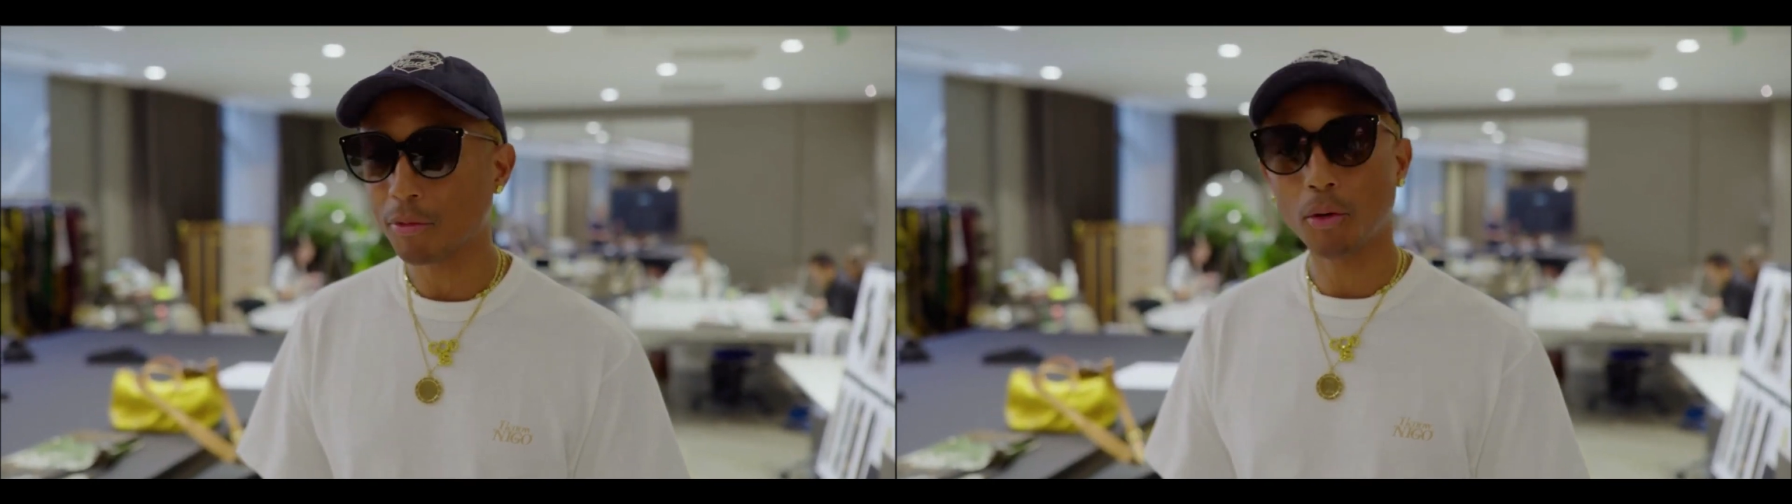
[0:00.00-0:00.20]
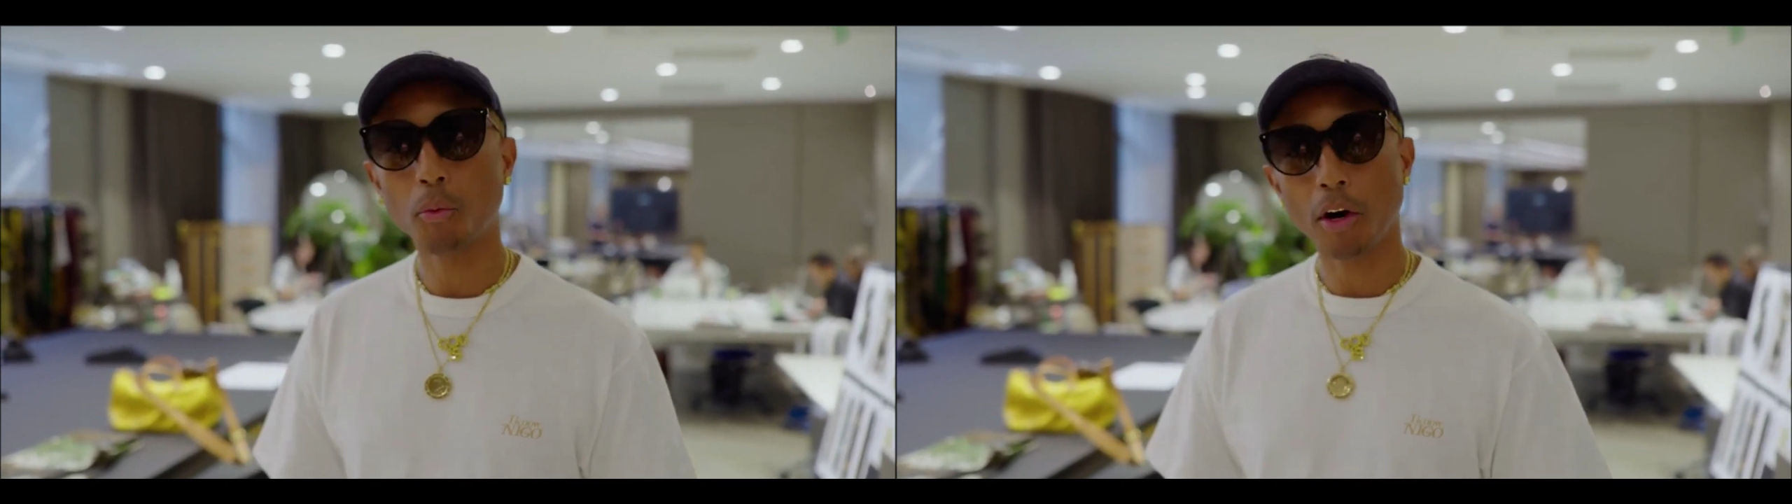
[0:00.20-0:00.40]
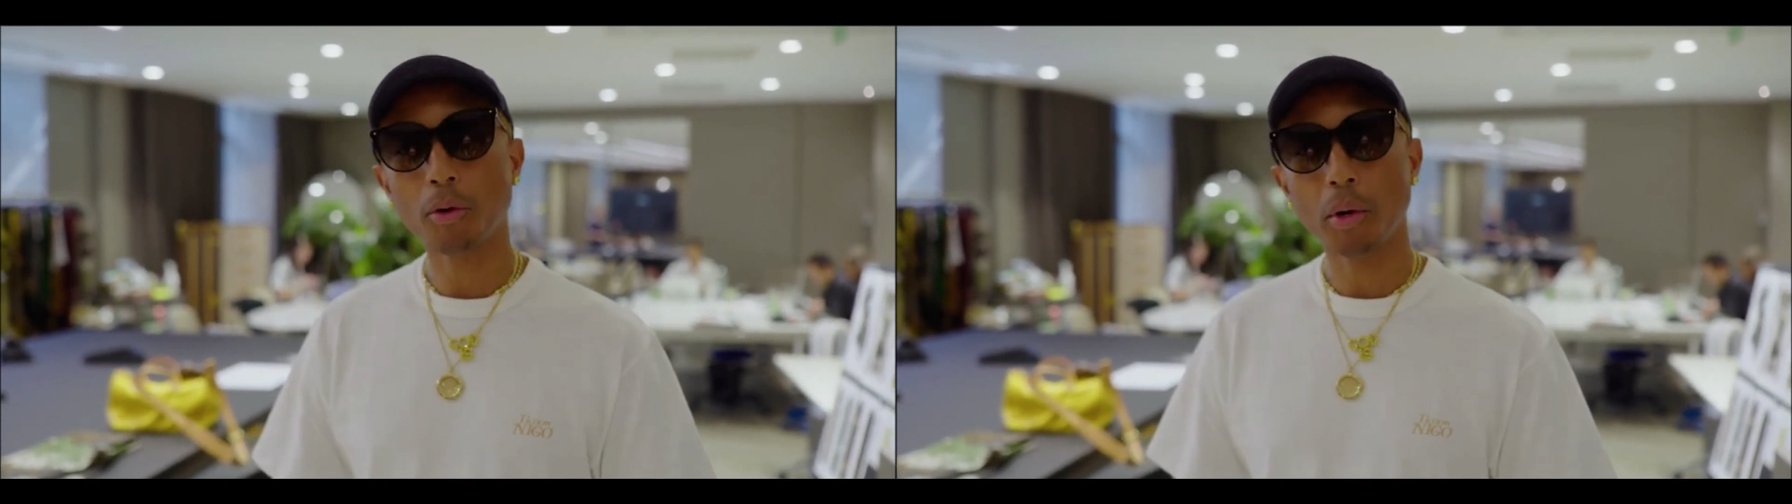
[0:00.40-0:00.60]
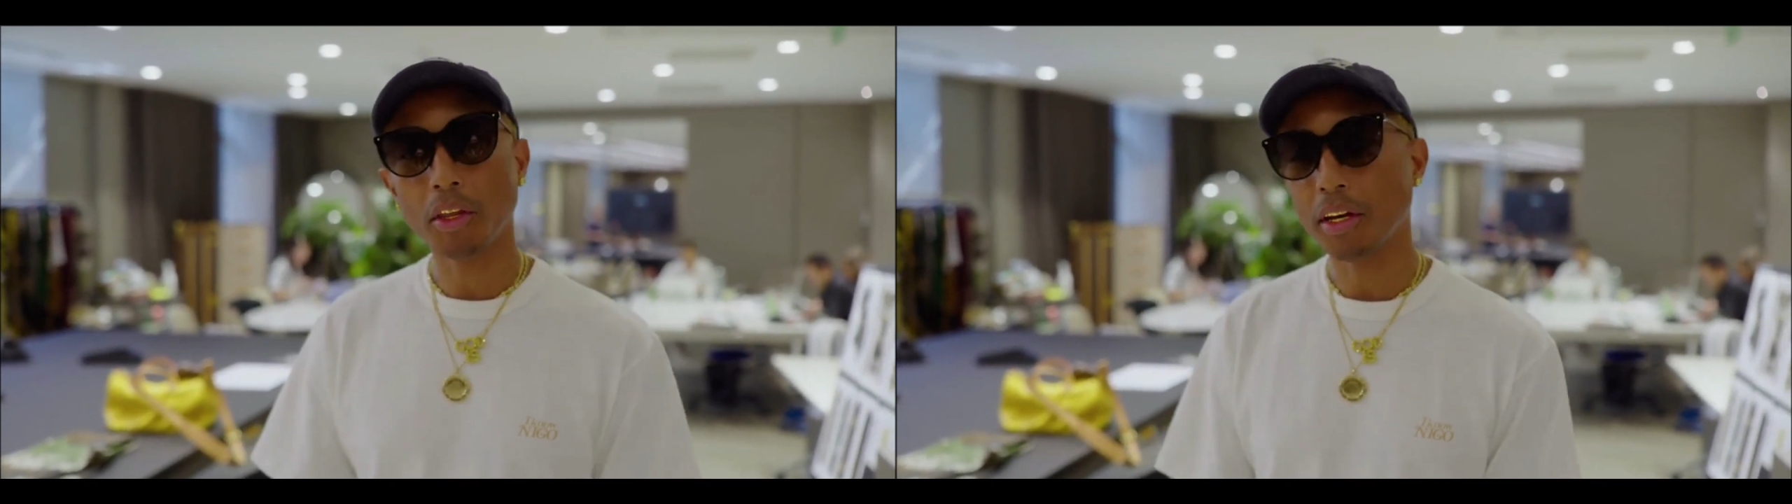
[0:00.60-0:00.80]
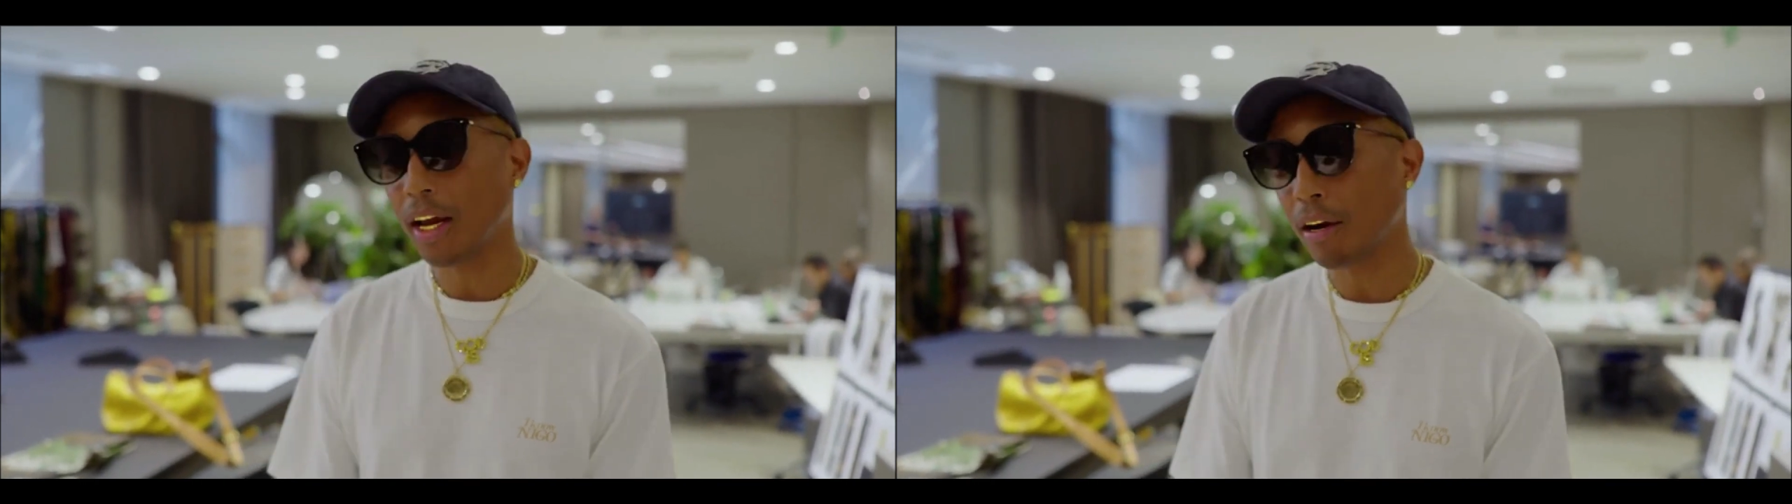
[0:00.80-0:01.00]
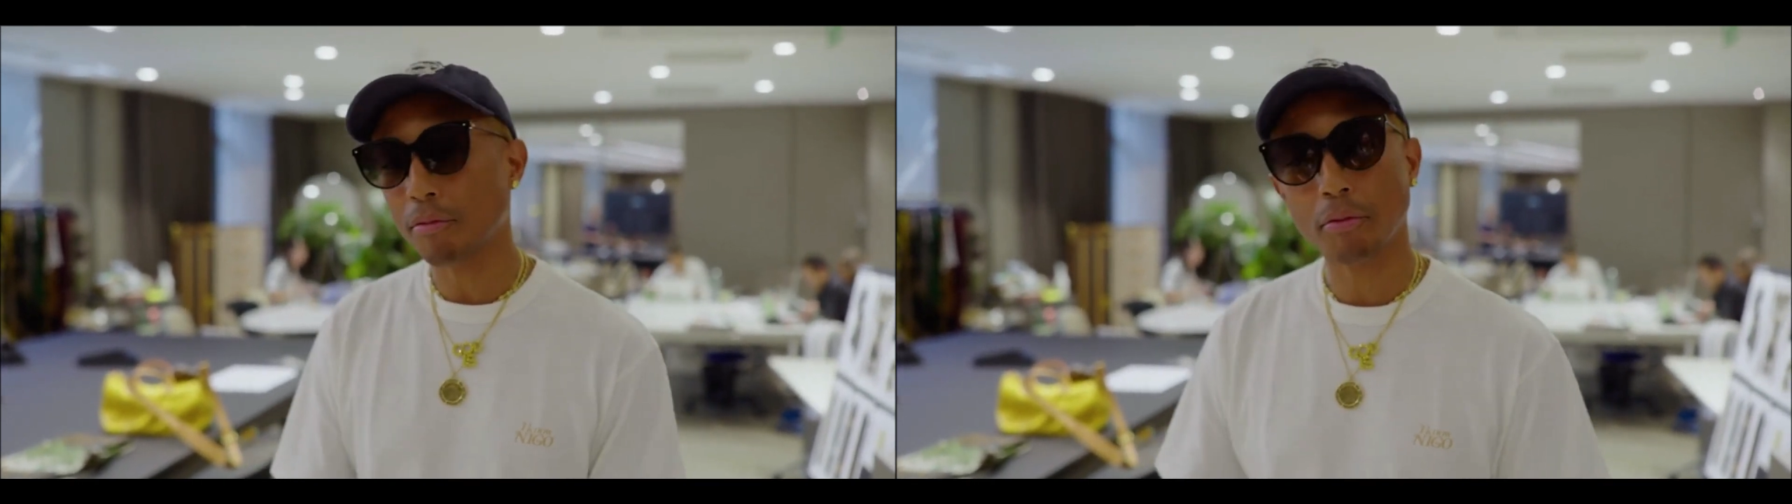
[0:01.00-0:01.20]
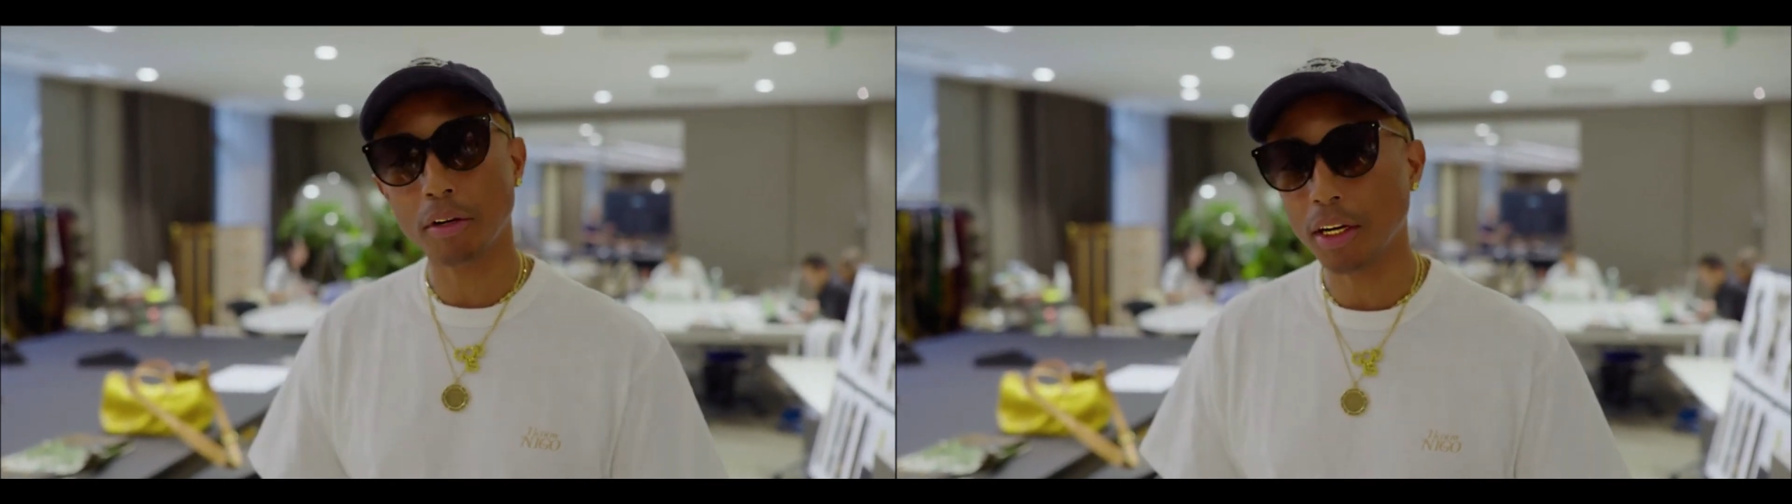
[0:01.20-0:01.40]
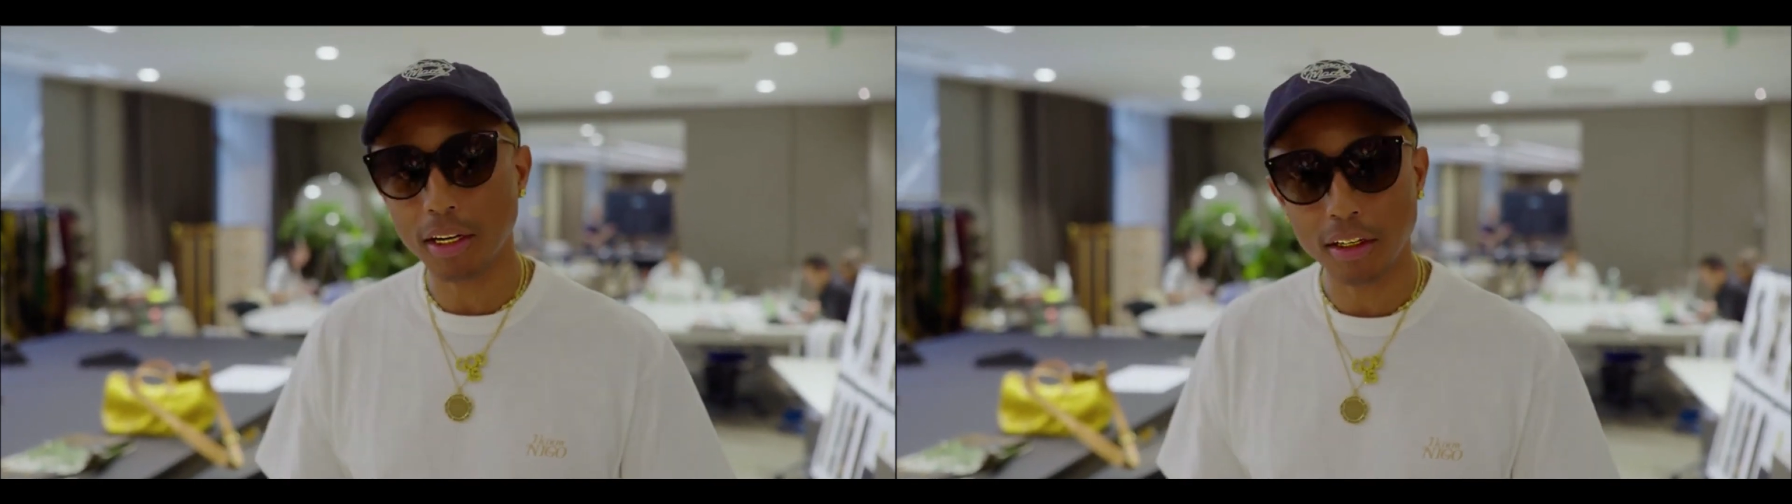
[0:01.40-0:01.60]
to work with in
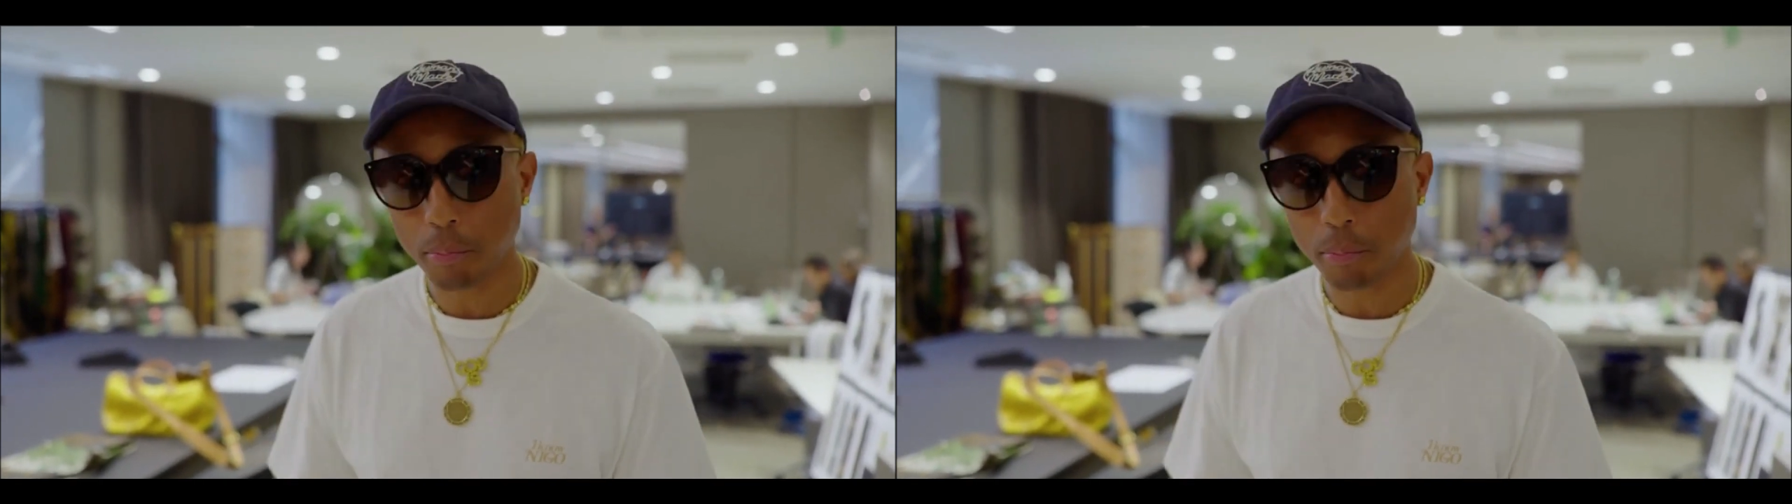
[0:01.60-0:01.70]
every